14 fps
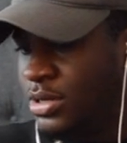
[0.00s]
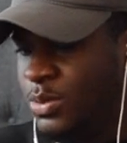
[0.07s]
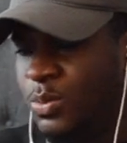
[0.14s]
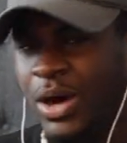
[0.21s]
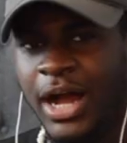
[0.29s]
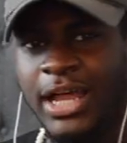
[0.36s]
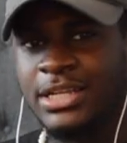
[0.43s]

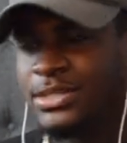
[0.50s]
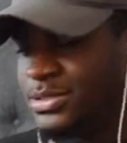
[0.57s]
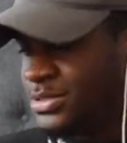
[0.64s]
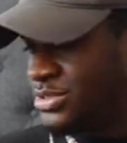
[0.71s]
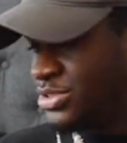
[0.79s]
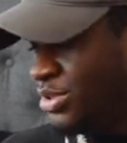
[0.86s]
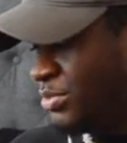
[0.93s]
Why
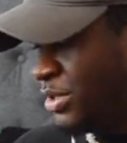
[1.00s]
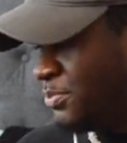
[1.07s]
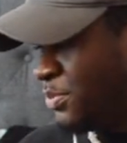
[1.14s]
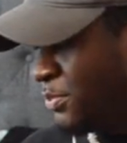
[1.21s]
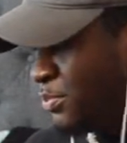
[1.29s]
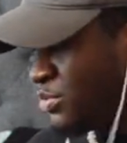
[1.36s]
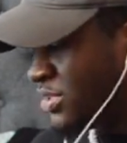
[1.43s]
so many
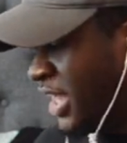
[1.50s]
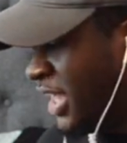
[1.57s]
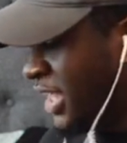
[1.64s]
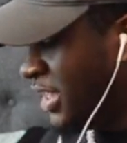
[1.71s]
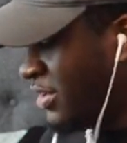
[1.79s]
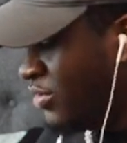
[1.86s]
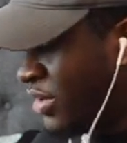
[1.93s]
people was
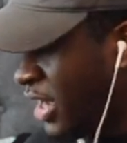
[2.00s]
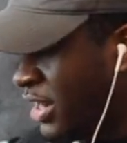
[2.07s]
hating on it?